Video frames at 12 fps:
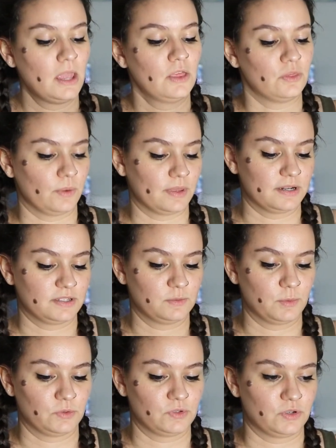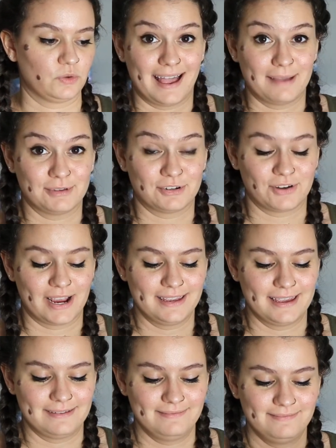the way that it's supposed to. I'm gonna try
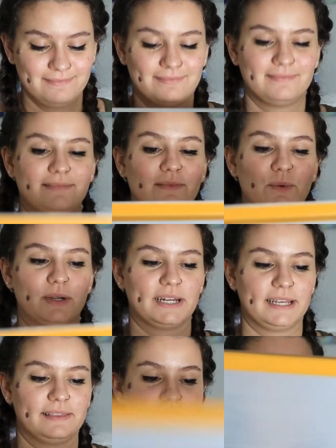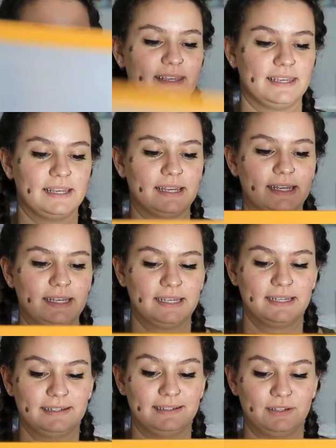again. We're gonna get this thing
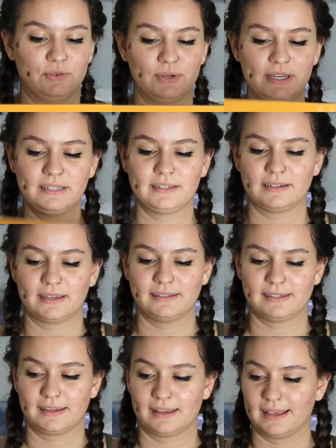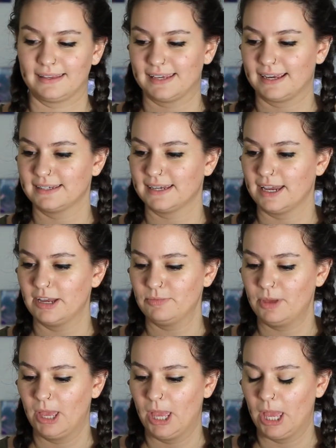degreased a second time,
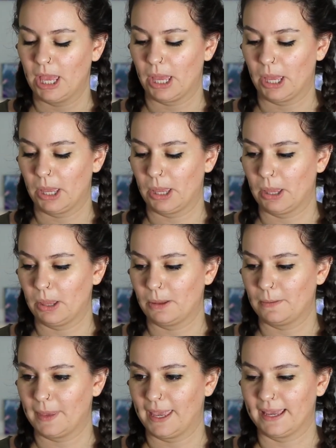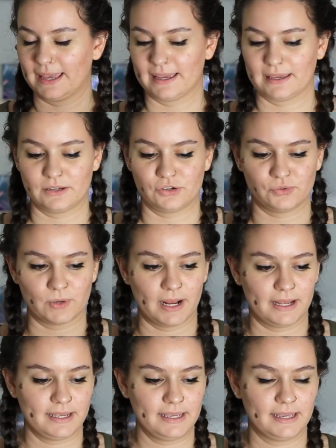and
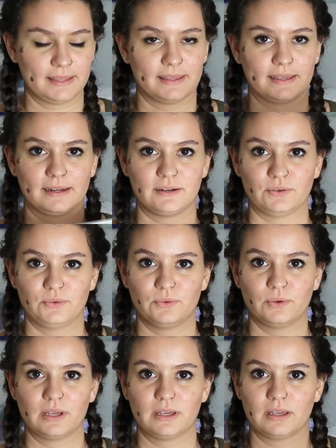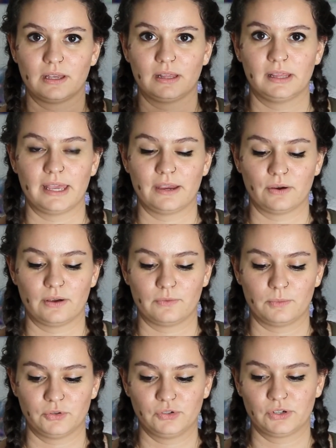dry, and then a new layer of
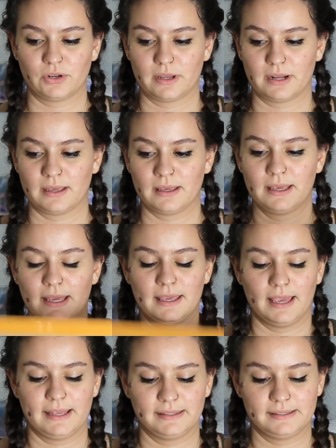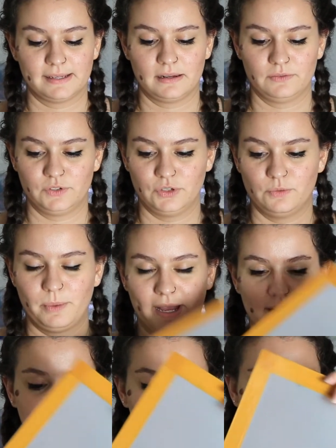emulsion on it. Instead of 2
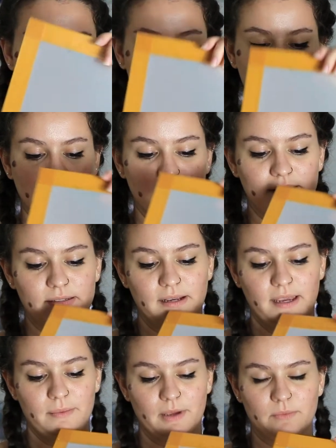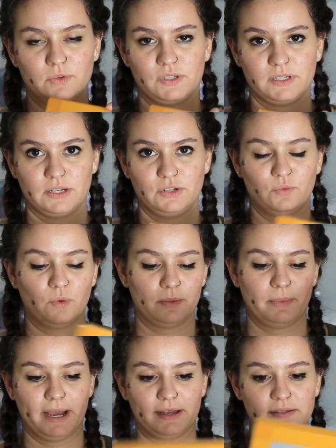passes this time, I'm just gonna do 1
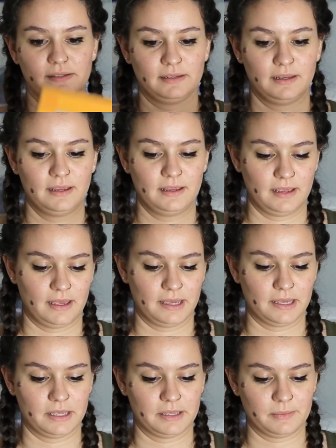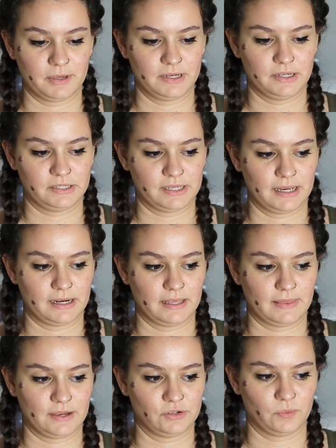pass on each side,
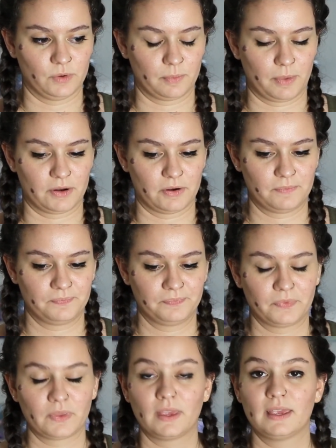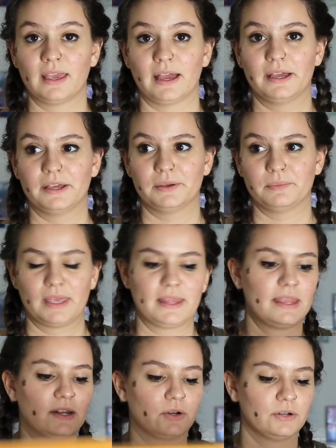and that should work better. And
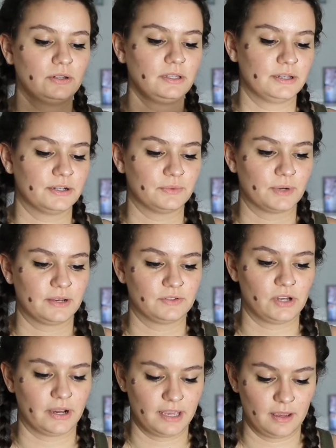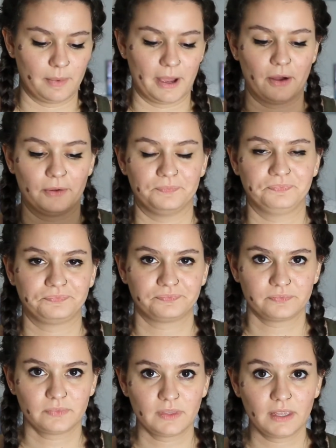then earlier when I was talking about
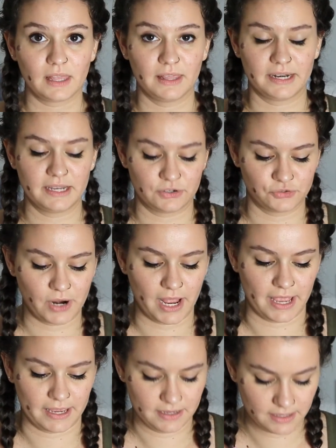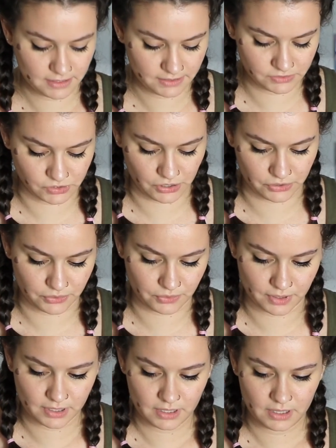letting it dry,
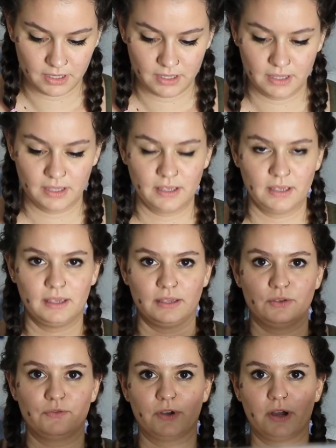so you've